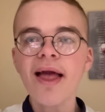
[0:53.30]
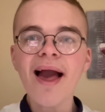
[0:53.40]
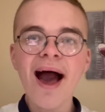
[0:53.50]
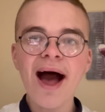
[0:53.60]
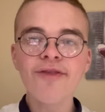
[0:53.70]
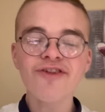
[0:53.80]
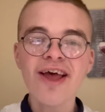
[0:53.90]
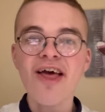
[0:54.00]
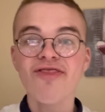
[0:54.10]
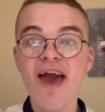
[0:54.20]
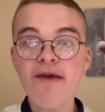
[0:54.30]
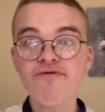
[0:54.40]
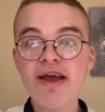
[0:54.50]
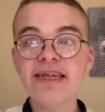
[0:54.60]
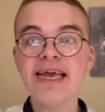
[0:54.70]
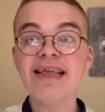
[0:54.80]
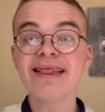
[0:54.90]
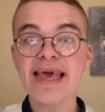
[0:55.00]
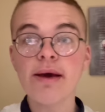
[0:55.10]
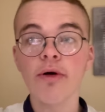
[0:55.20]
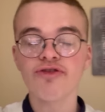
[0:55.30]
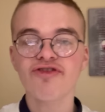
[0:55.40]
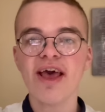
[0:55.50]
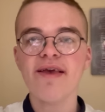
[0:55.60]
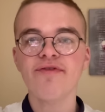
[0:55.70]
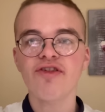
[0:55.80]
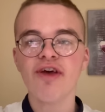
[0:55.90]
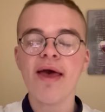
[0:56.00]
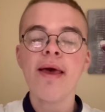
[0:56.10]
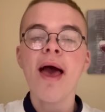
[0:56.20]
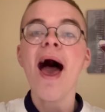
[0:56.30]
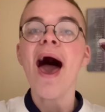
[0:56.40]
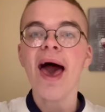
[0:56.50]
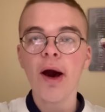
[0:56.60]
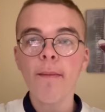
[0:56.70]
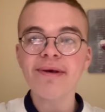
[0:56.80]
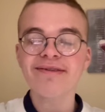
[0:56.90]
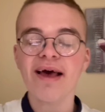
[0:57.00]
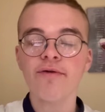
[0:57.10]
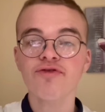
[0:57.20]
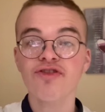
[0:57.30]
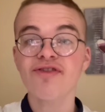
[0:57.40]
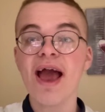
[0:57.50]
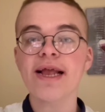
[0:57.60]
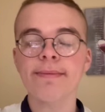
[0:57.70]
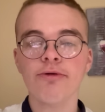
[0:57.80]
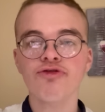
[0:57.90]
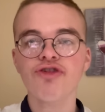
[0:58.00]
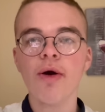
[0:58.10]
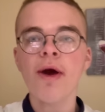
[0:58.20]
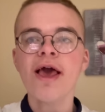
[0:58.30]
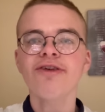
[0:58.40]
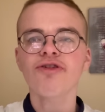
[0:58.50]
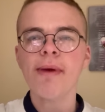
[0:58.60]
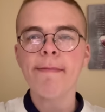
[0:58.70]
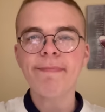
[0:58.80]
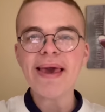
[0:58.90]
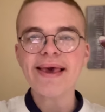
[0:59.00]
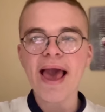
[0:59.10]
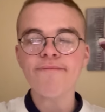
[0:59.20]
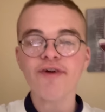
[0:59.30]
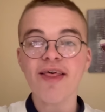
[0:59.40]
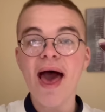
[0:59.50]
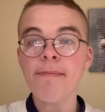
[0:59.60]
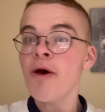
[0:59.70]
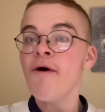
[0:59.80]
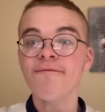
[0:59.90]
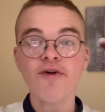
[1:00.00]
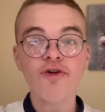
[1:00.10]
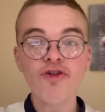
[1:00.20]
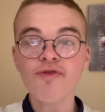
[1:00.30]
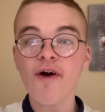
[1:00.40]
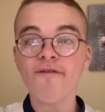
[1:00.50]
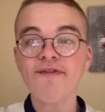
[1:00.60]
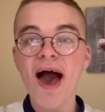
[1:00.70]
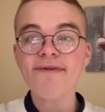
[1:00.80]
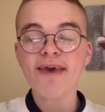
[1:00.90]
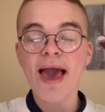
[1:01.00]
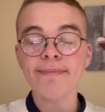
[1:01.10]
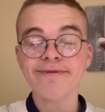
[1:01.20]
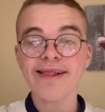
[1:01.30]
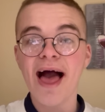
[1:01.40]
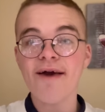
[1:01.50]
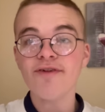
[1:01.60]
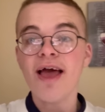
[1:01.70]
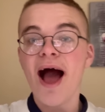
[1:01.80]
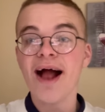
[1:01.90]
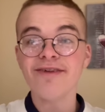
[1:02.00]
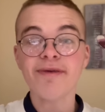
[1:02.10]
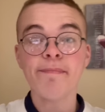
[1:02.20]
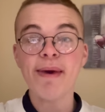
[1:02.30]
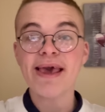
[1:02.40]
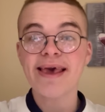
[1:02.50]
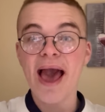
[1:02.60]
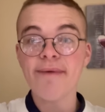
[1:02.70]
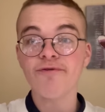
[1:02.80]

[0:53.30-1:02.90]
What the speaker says: And they really need League One safety to help be self-sustainable. So it's going to be a big game for them. For us, we've got 5 games left, and it's a big game